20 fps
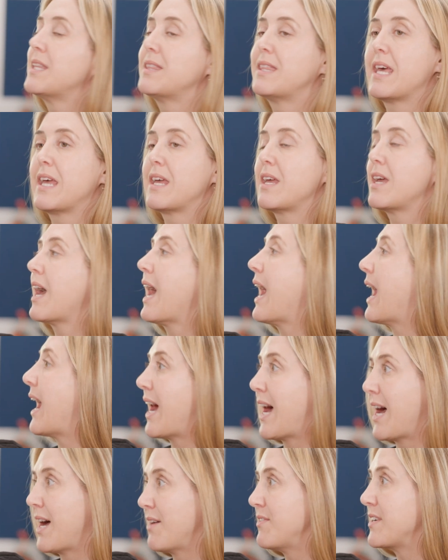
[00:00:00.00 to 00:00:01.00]
that they
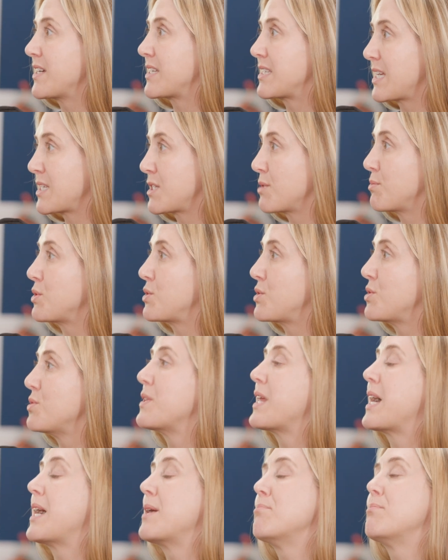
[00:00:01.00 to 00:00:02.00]
have accessible to
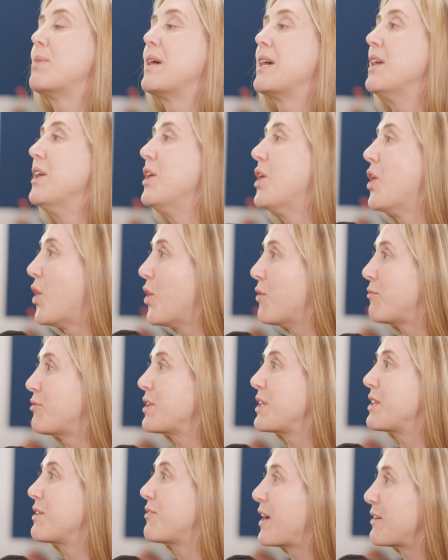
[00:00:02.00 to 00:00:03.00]
them. But
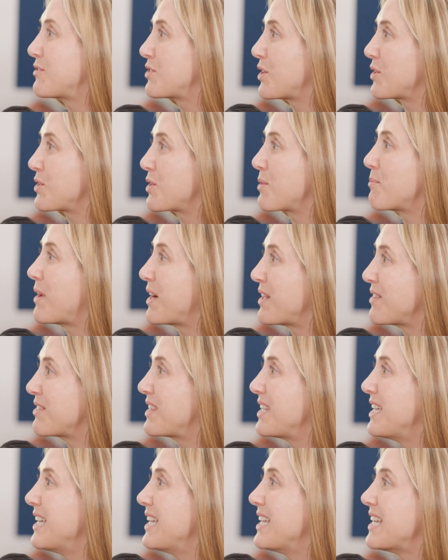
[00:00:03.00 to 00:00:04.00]
hopefully the $5 a month
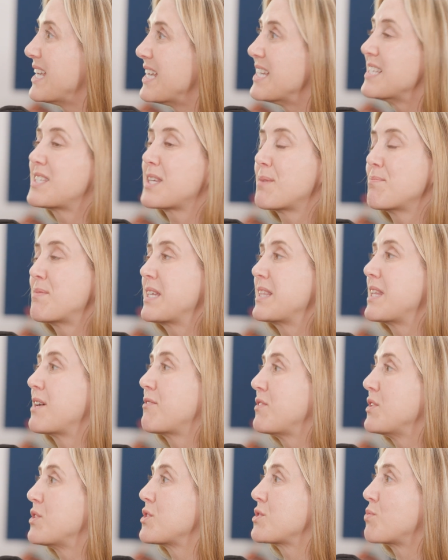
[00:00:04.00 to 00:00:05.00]
is something that
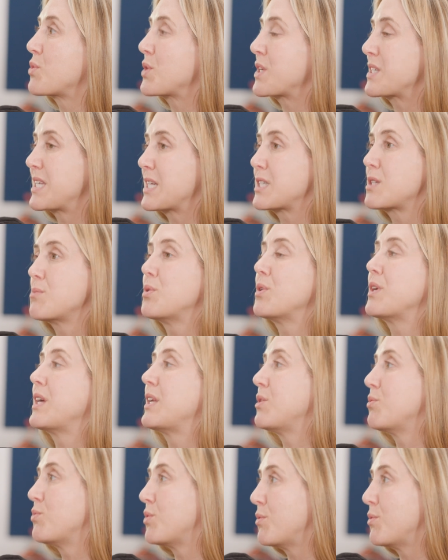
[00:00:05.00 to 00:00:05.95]
feels more accessible, and it